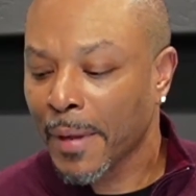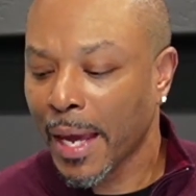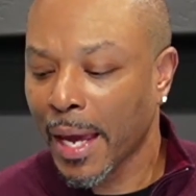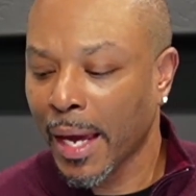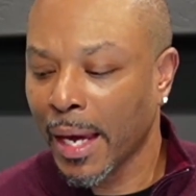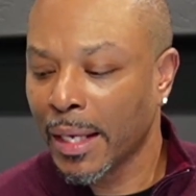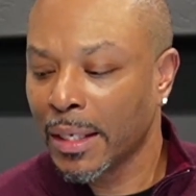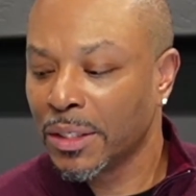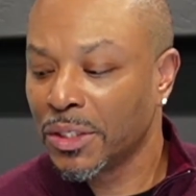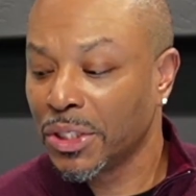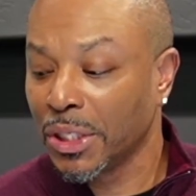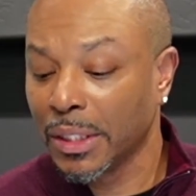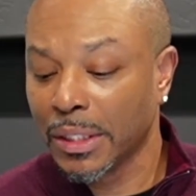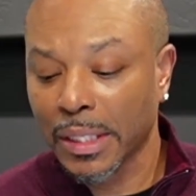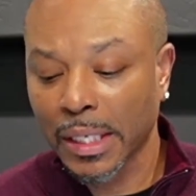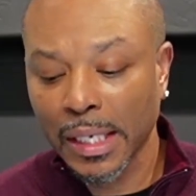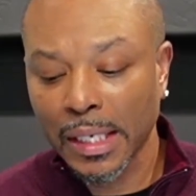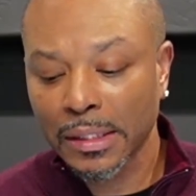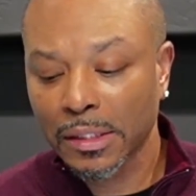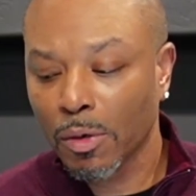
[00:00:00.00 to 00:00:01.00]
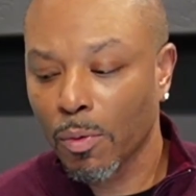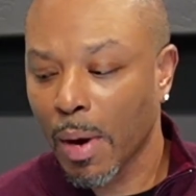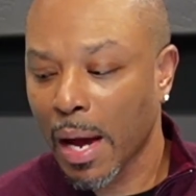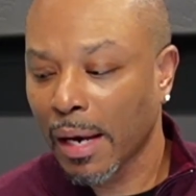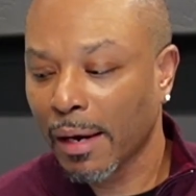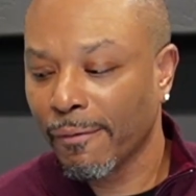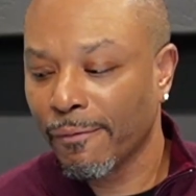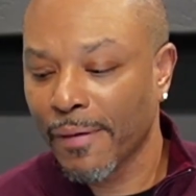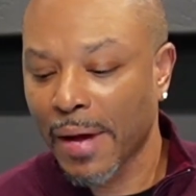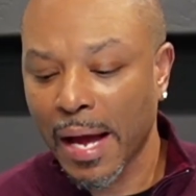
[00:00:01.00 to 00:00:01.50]
And she does
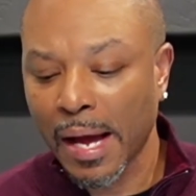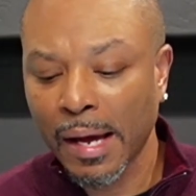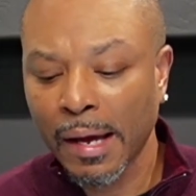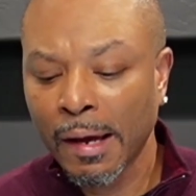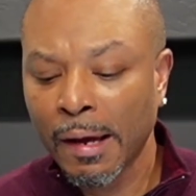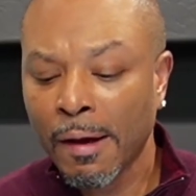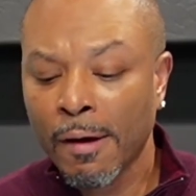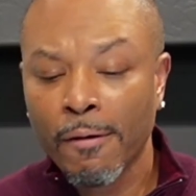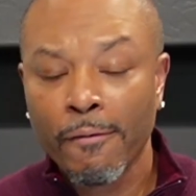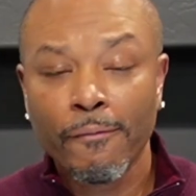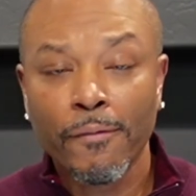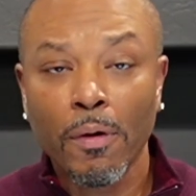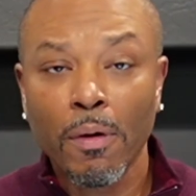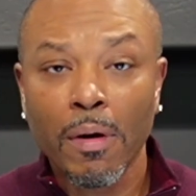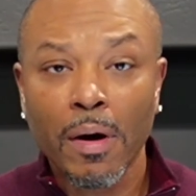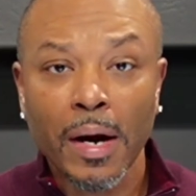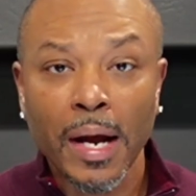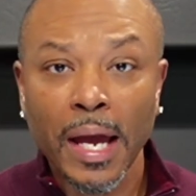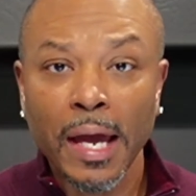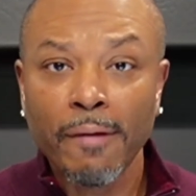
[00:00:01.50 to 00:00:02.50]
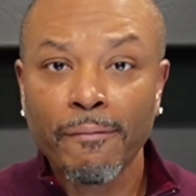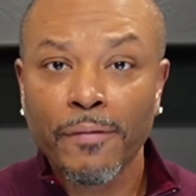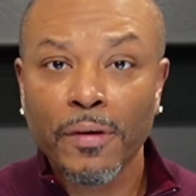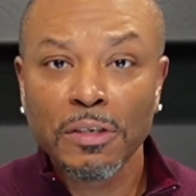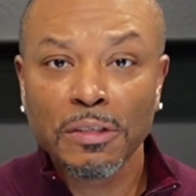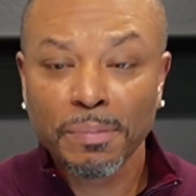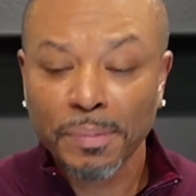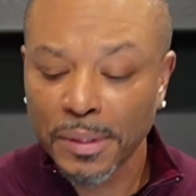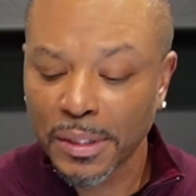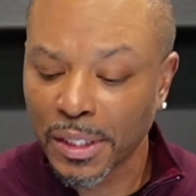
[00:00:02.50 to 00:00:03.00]
qualify for a
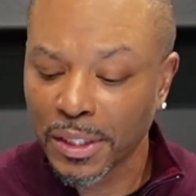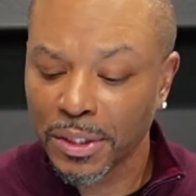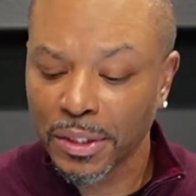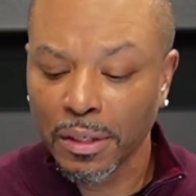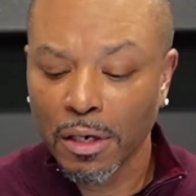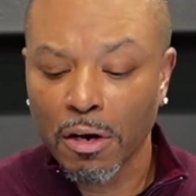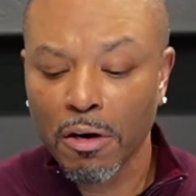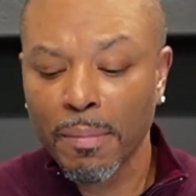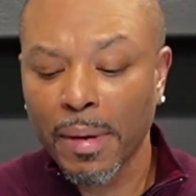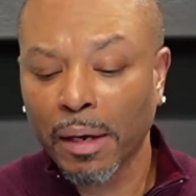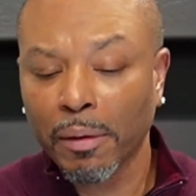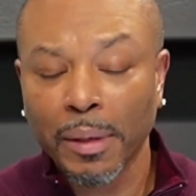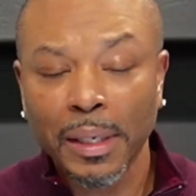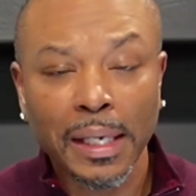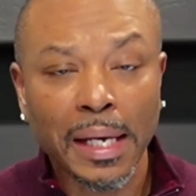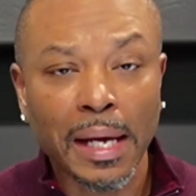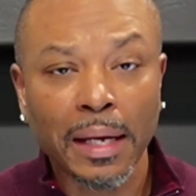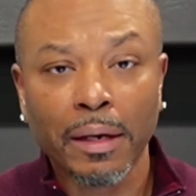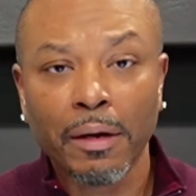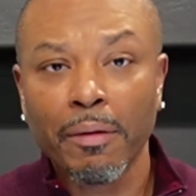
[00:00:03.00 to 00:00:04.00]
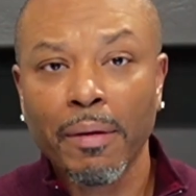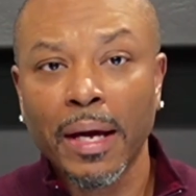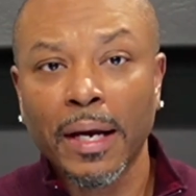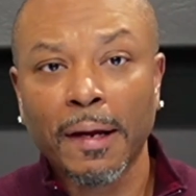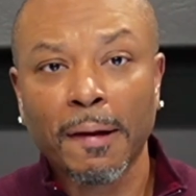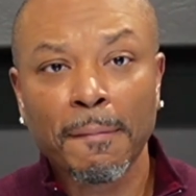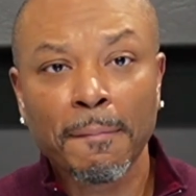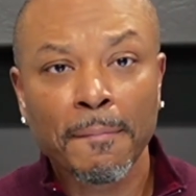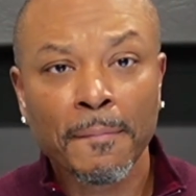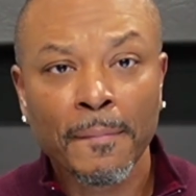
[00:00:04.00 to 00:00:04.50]
first position home equity line of
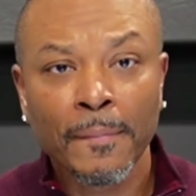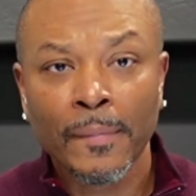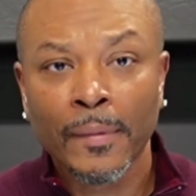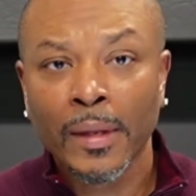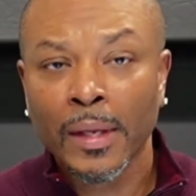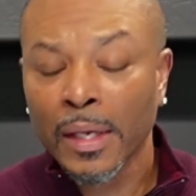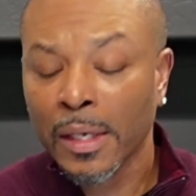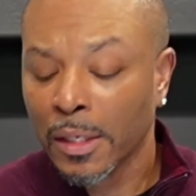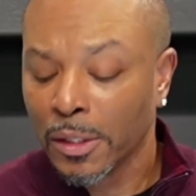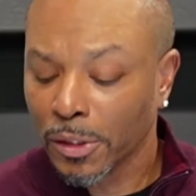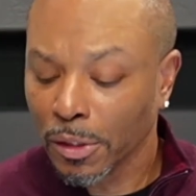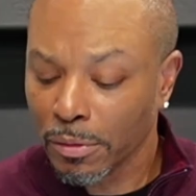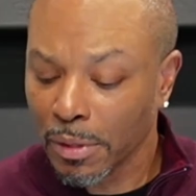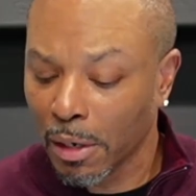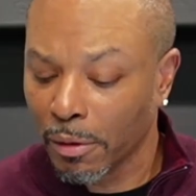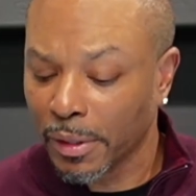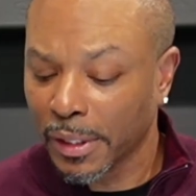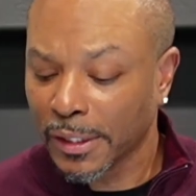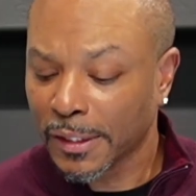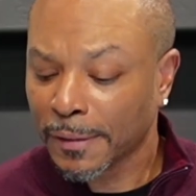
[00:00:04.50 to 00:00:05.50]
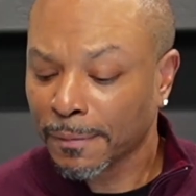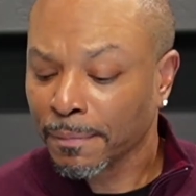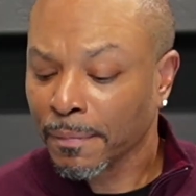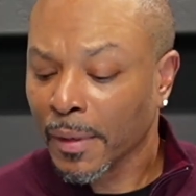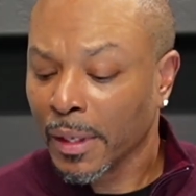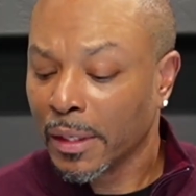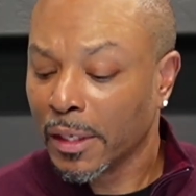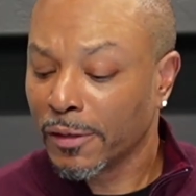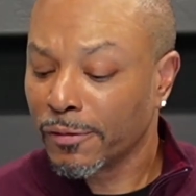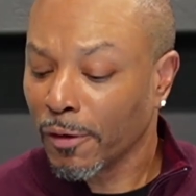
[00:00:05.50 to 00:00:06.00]
credit. So notice,
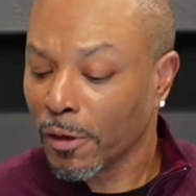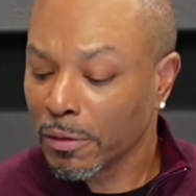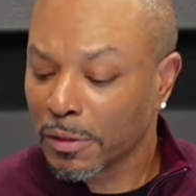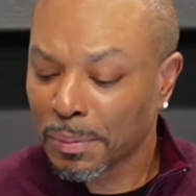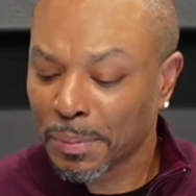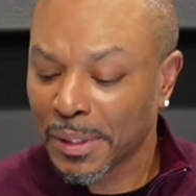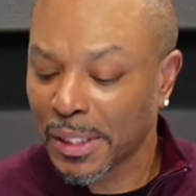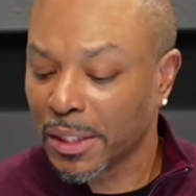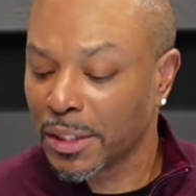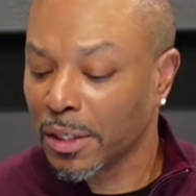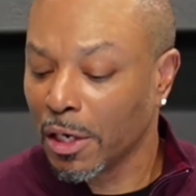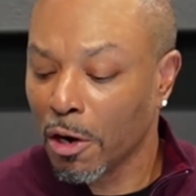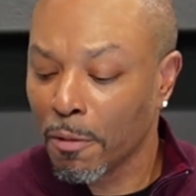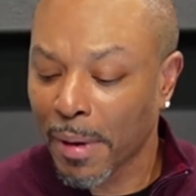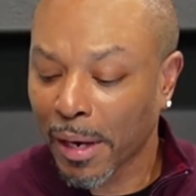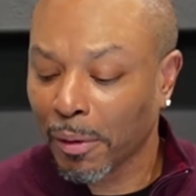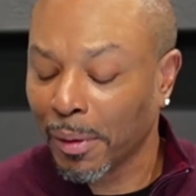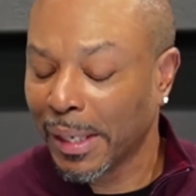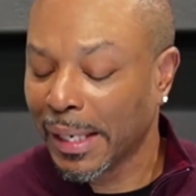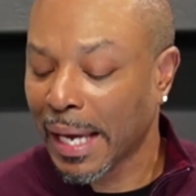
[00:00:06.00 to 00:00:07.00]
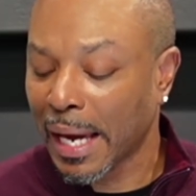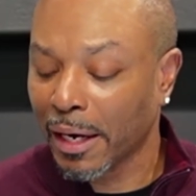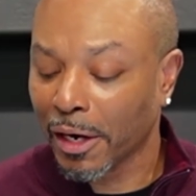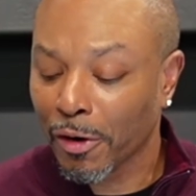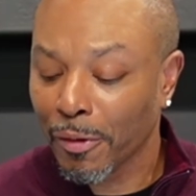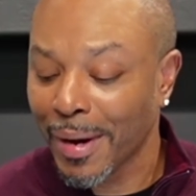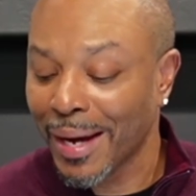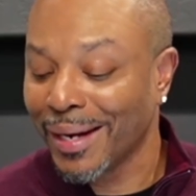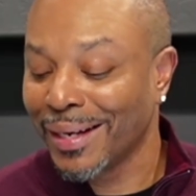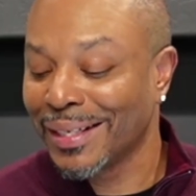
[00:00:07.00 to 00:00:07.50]
this first position home equity line of
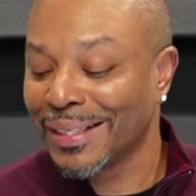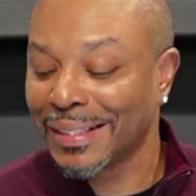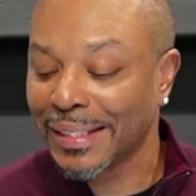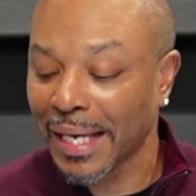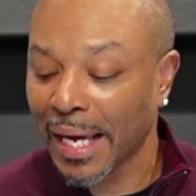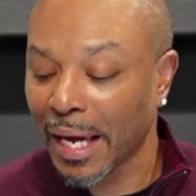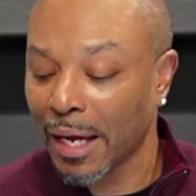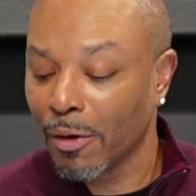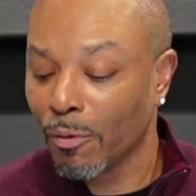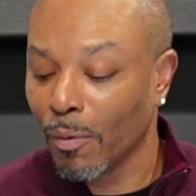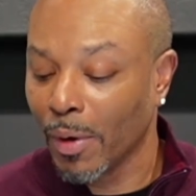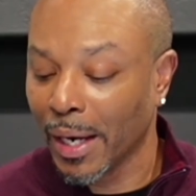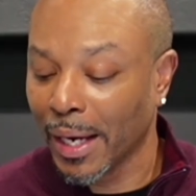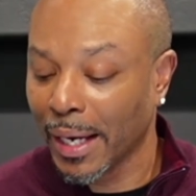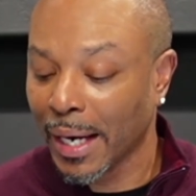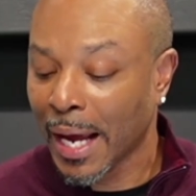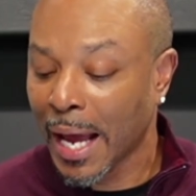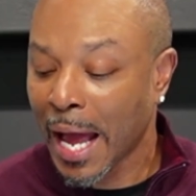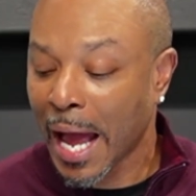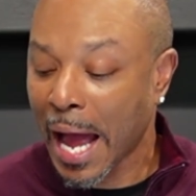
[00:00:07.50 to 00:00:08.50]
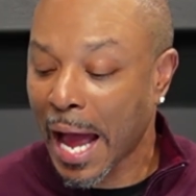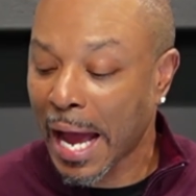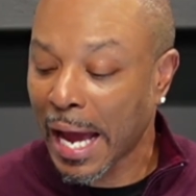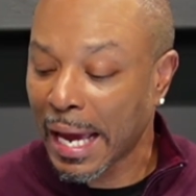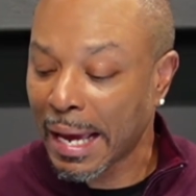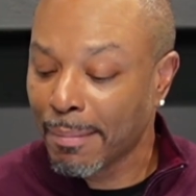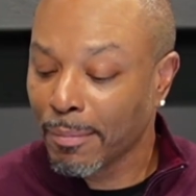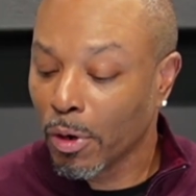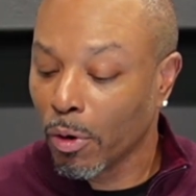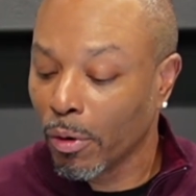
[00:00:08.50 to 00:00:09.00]
credit is saying what? I
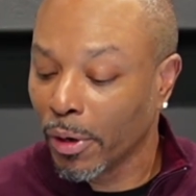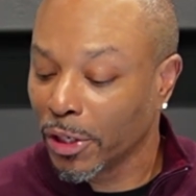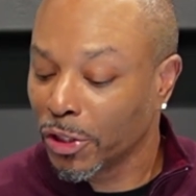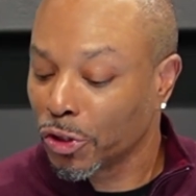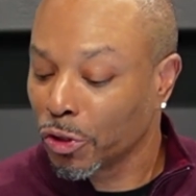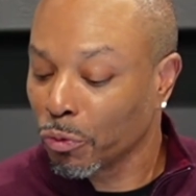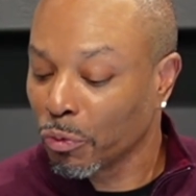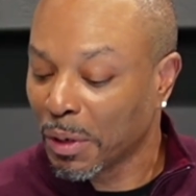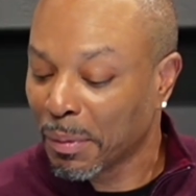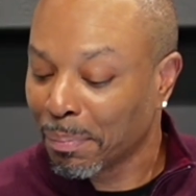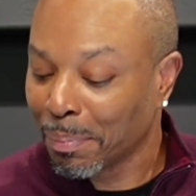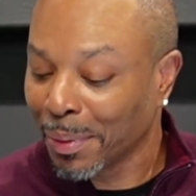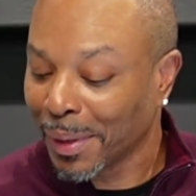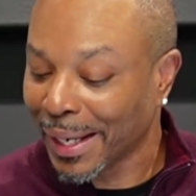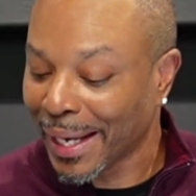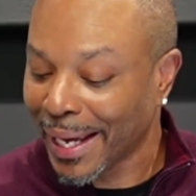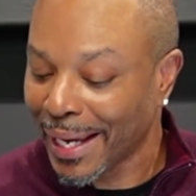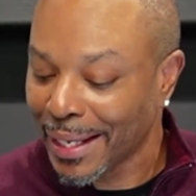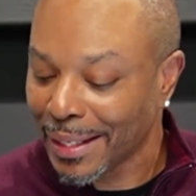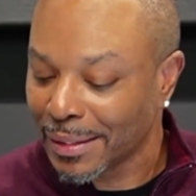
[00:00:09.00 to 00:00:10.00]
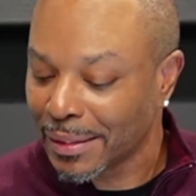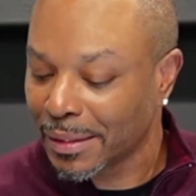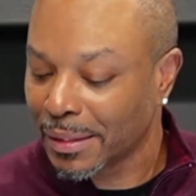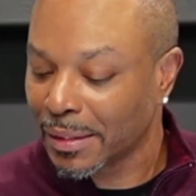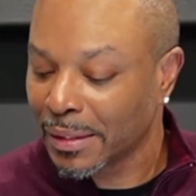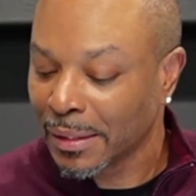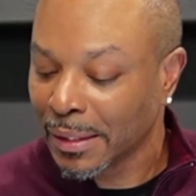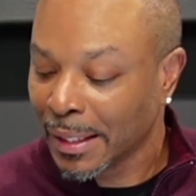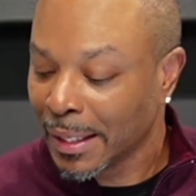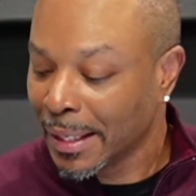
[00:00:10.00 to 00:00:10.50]
am going to
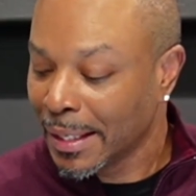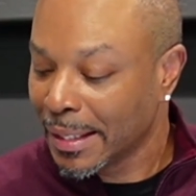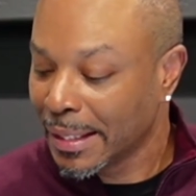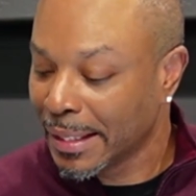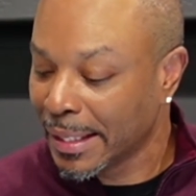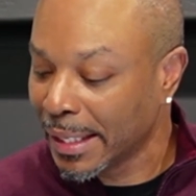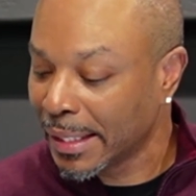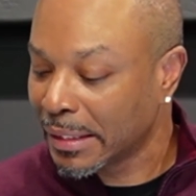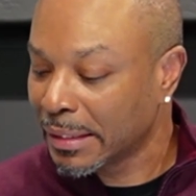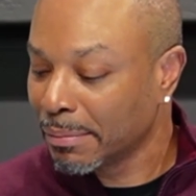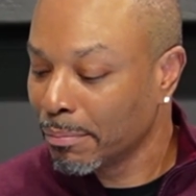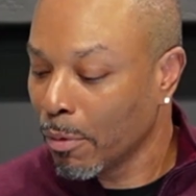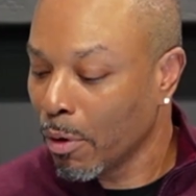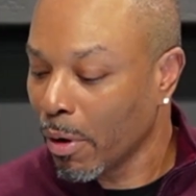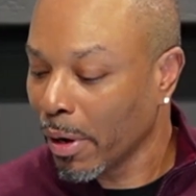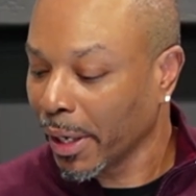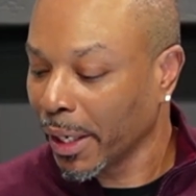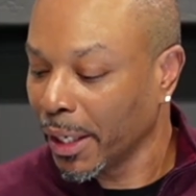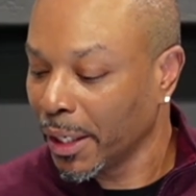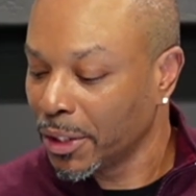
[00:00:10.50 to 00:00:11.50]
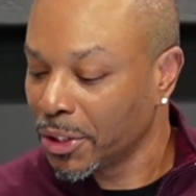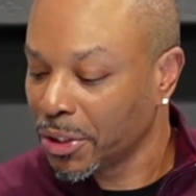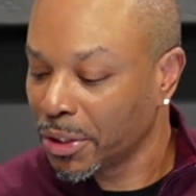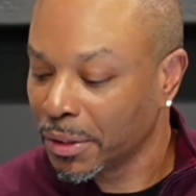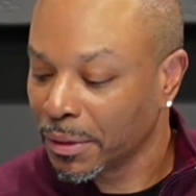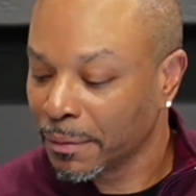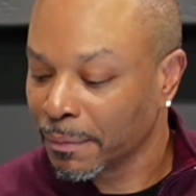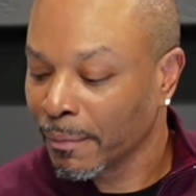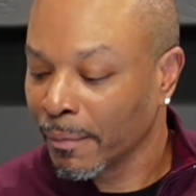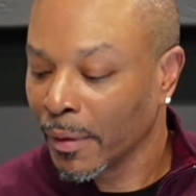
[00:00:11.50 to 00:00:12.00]
replace this
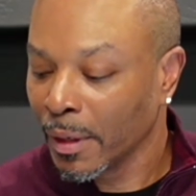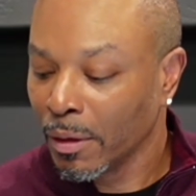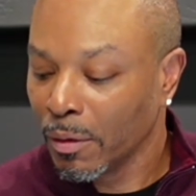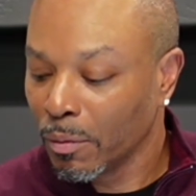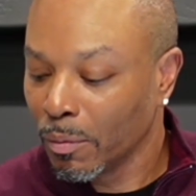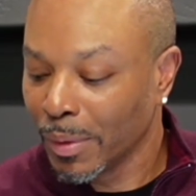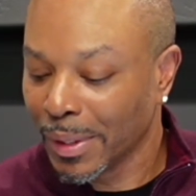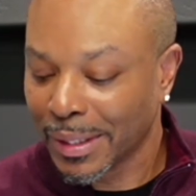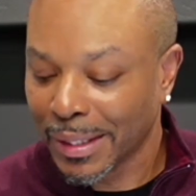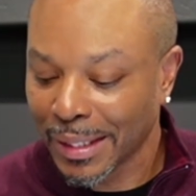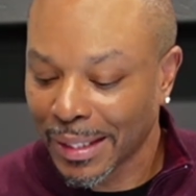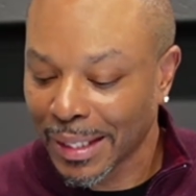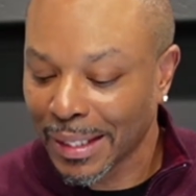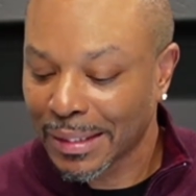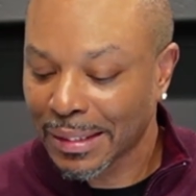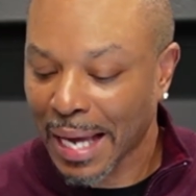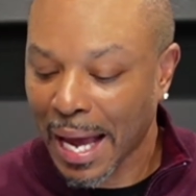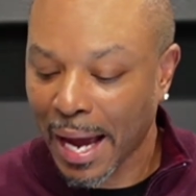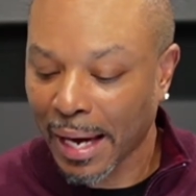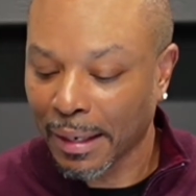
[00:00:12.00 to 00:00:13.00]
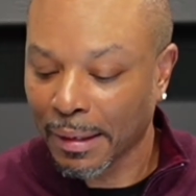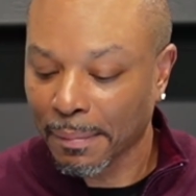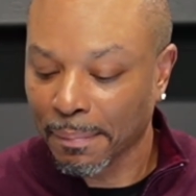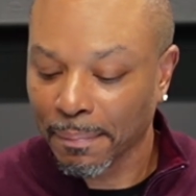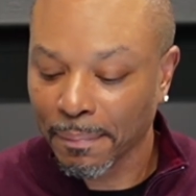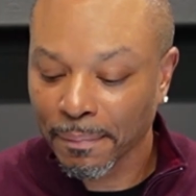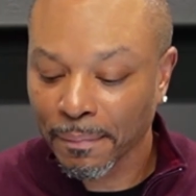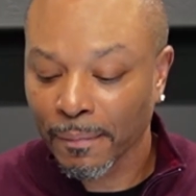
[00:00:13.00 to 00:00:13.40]
mortgage with this item.